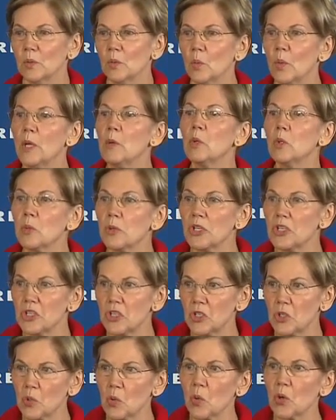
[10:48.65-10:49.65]
we will
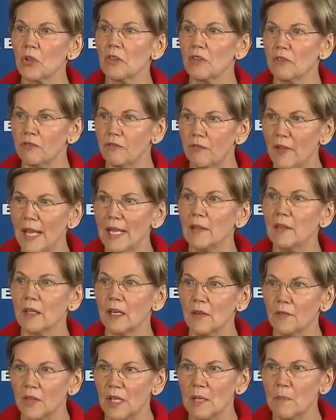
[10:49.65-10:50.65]
restore the faith
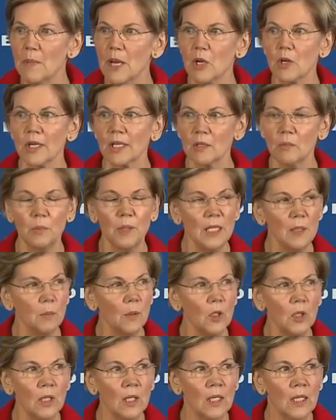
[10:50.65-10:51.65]
of the American
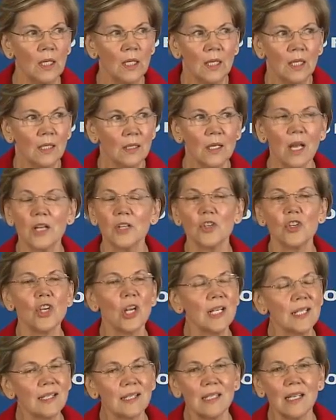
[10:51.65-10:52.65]
people, not
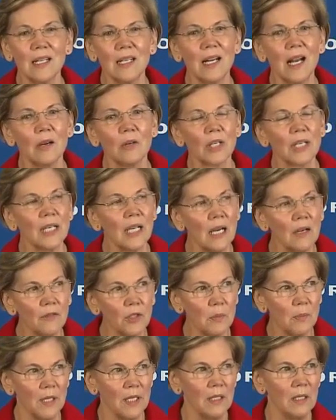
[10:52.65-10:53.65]
just in our
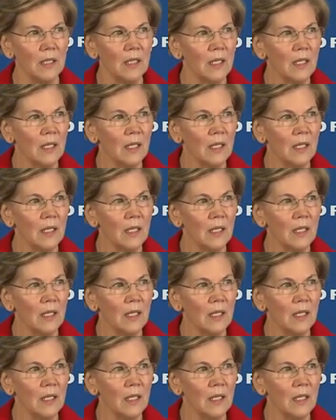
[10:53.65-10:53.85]
government,